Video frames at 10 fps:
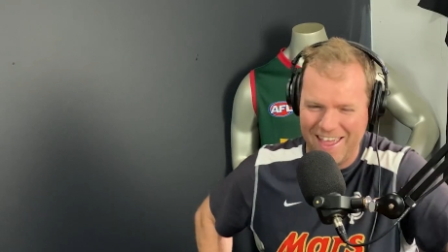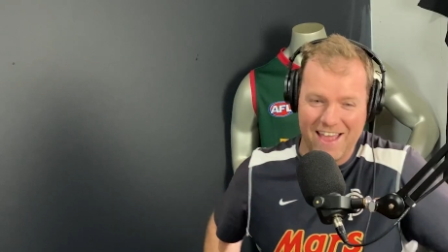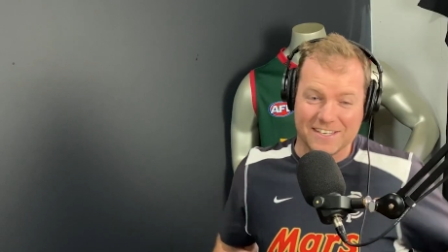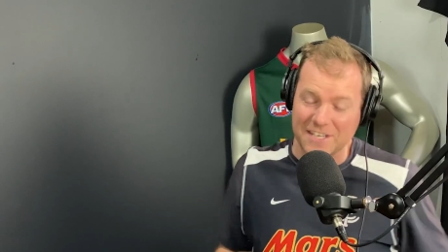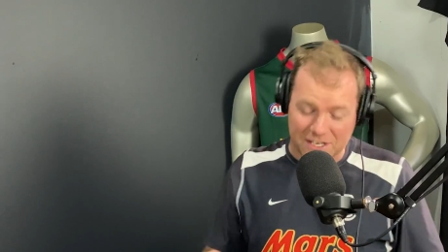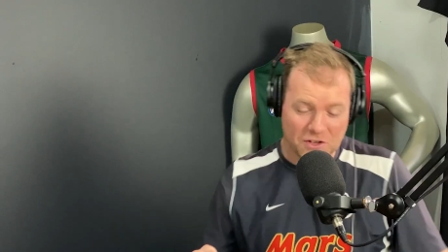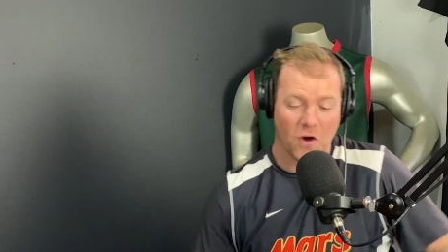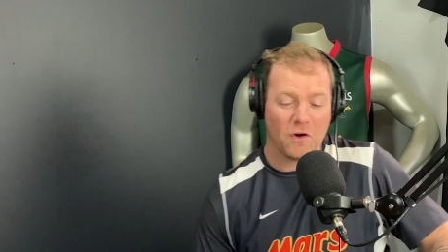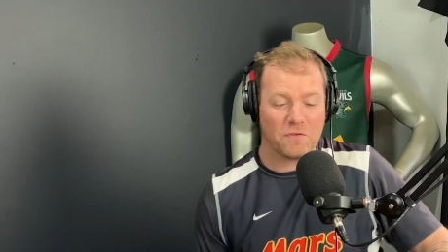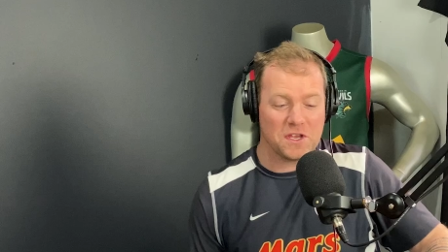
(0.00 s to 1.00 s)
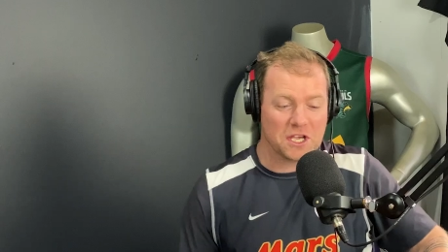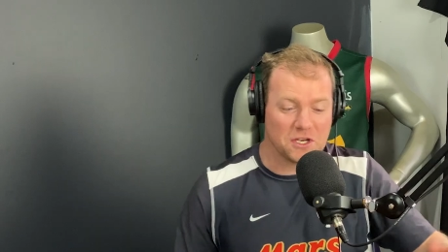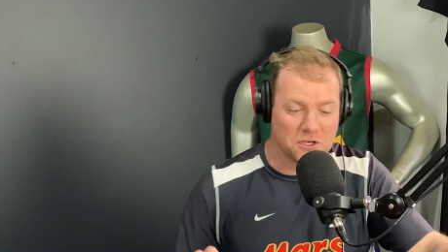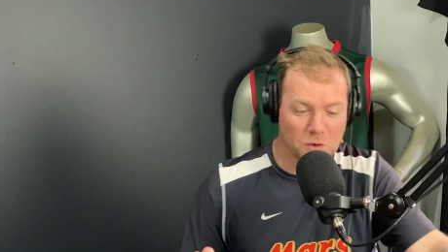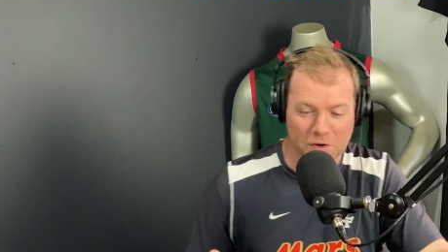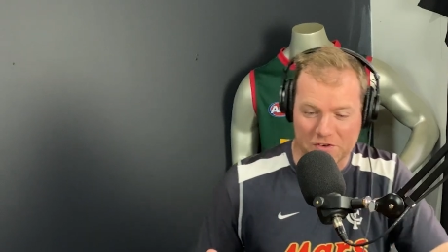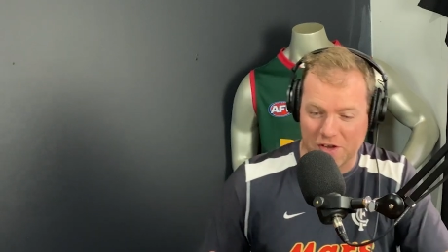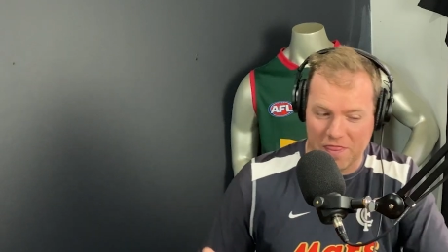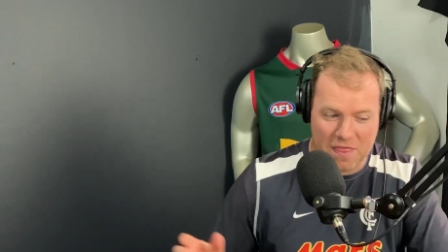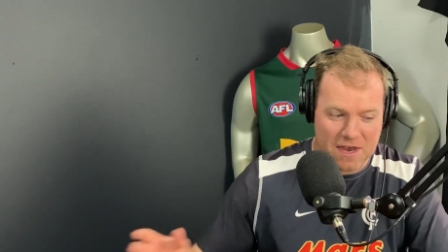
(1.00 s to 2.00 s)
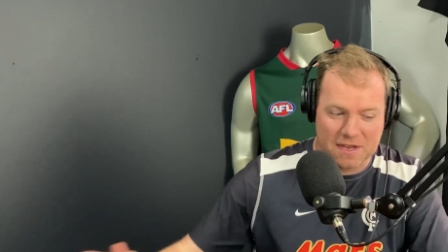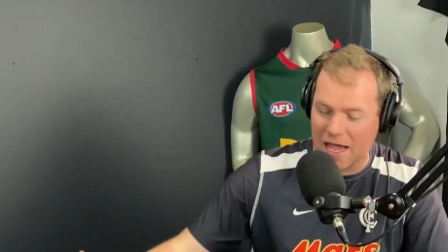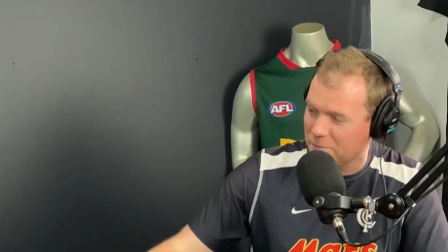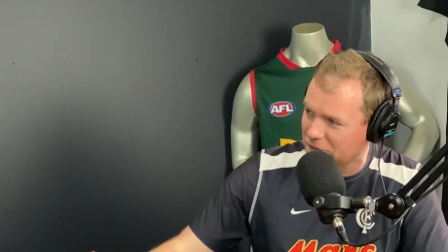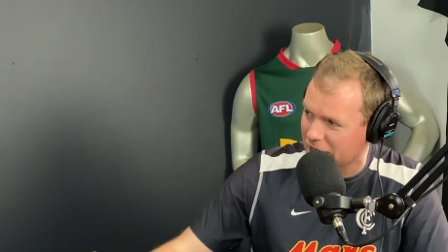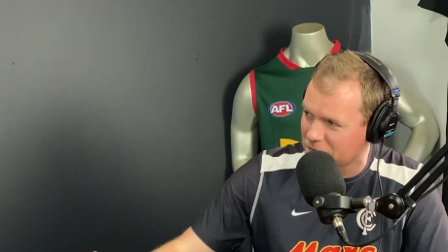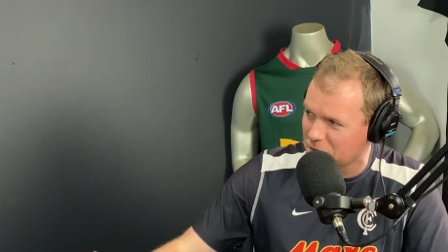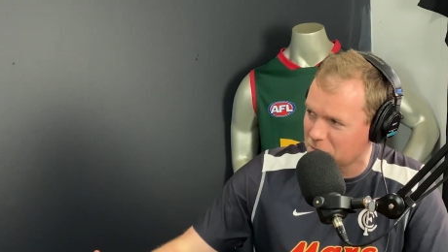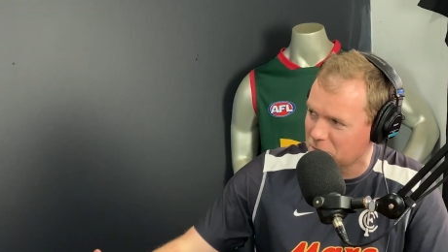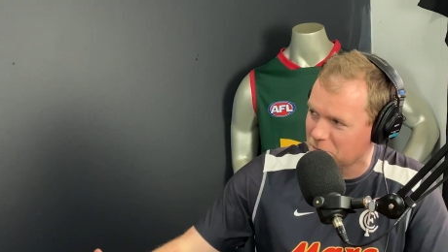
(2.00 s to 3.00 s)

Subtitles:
See, it's not often you can do it and then come to have a